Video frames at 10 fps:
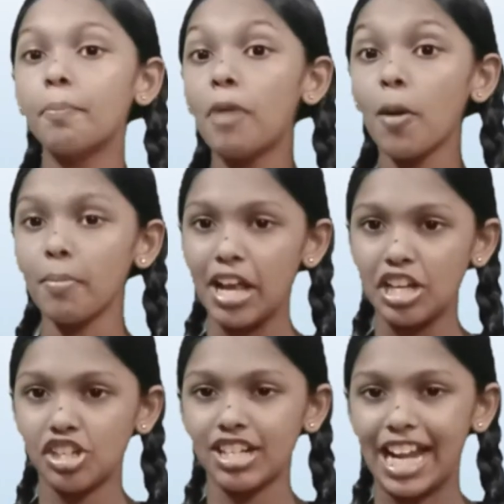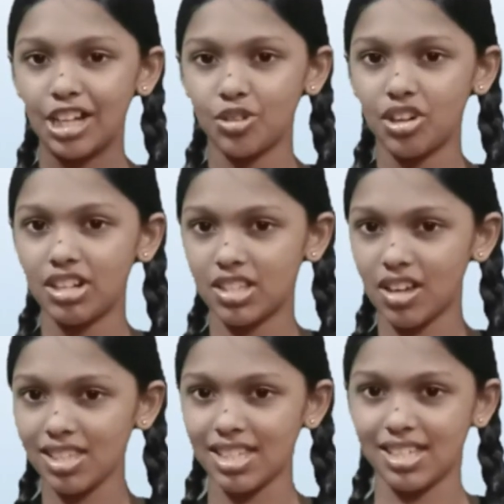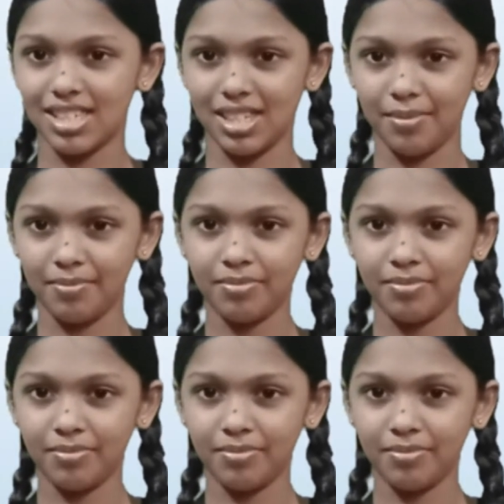above-mentioned natural resources,